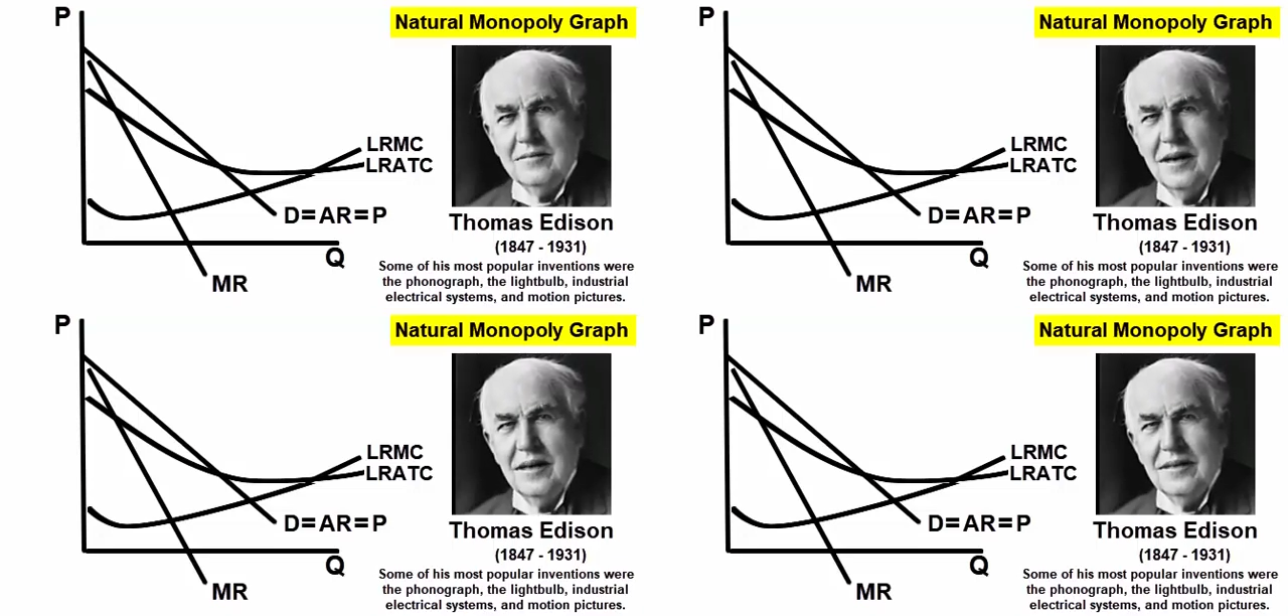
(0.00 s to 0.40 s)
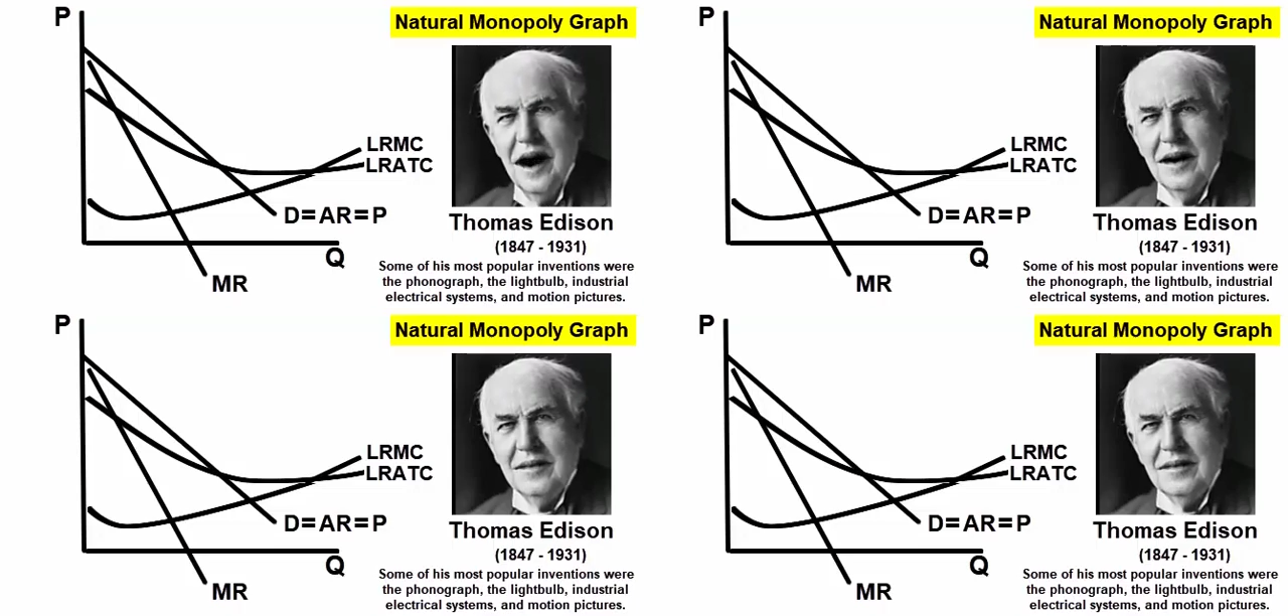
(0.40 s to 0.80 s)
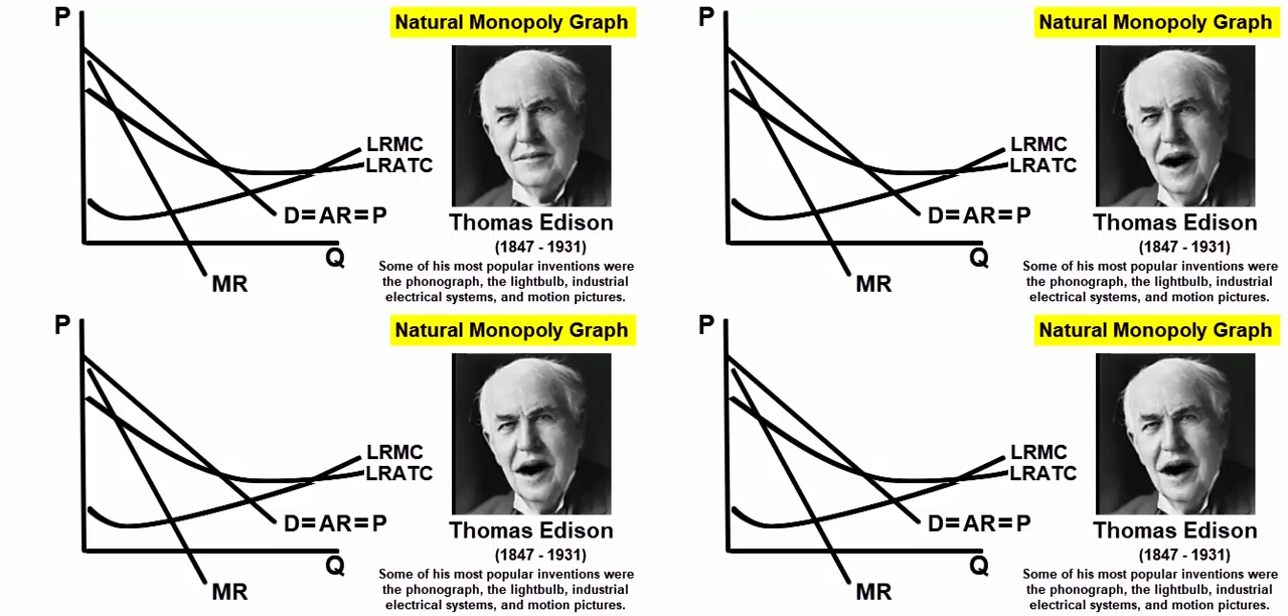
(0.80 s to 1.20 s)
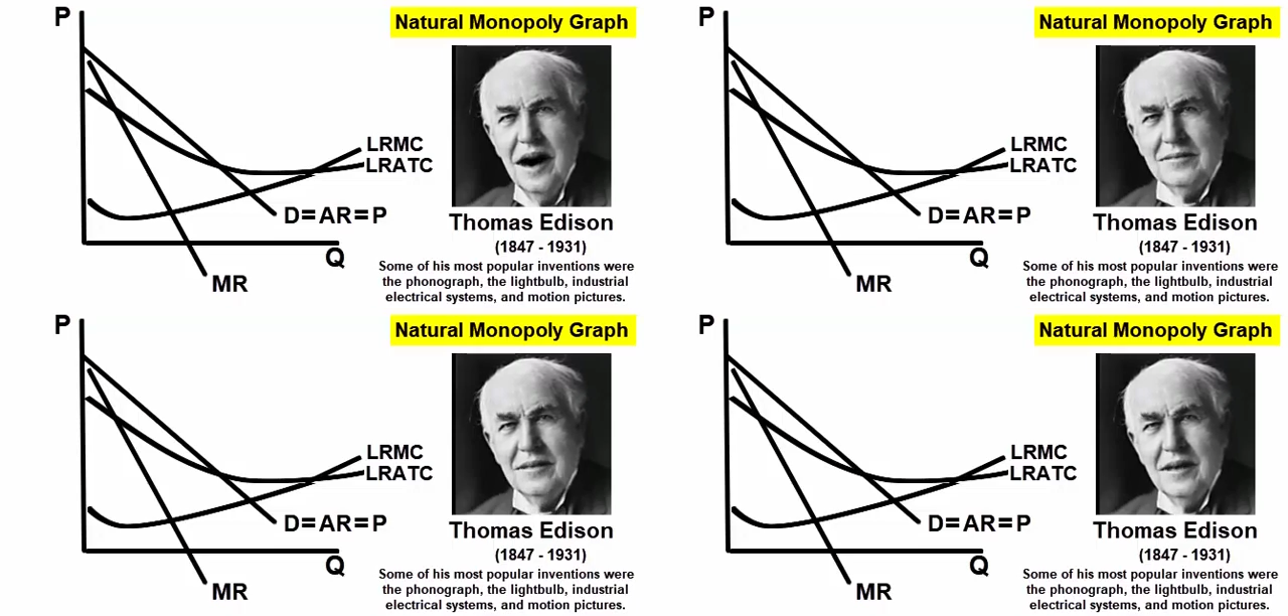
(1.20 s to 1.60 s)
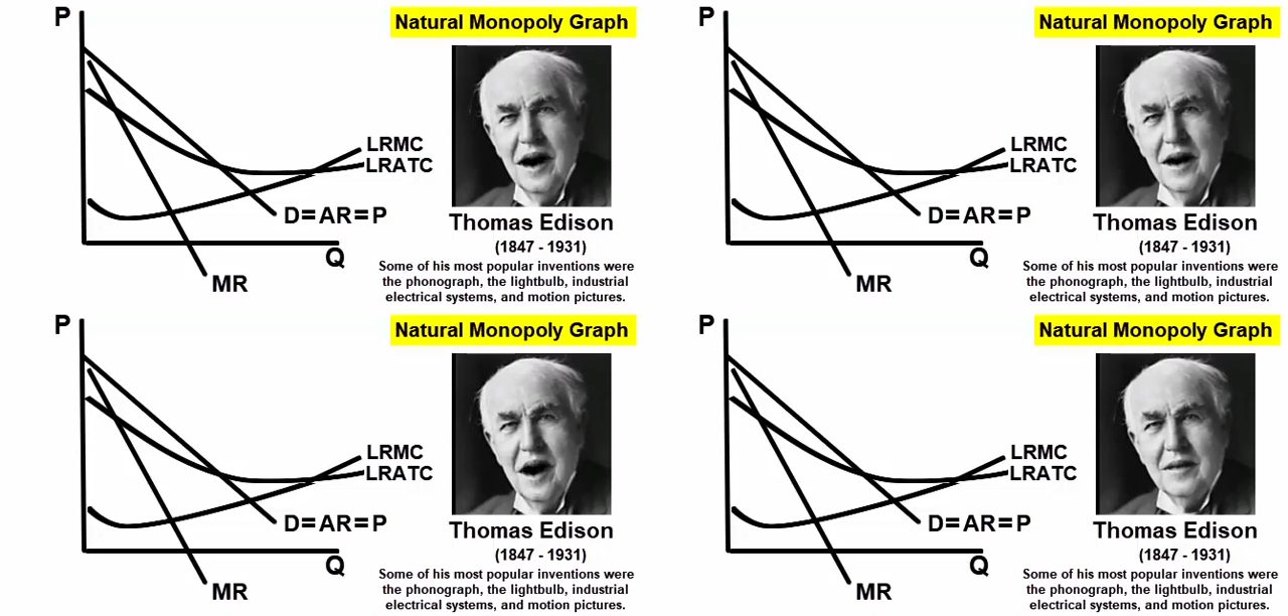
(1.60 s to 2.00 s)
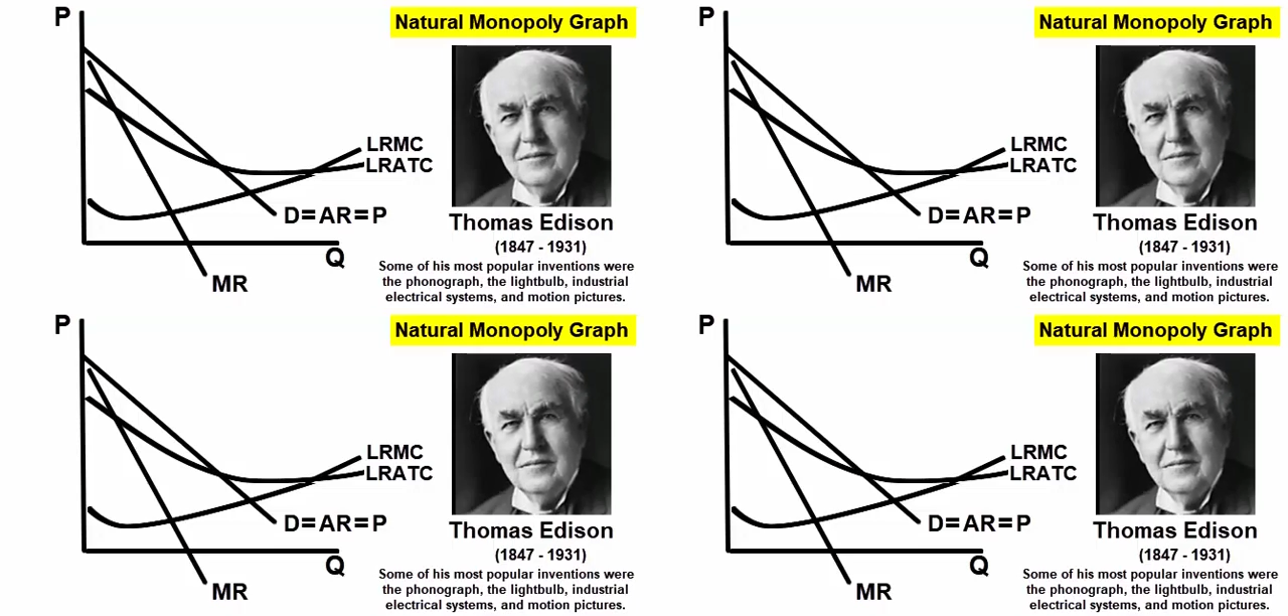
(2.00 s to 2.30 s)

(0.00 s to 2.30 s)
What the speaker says: and 95%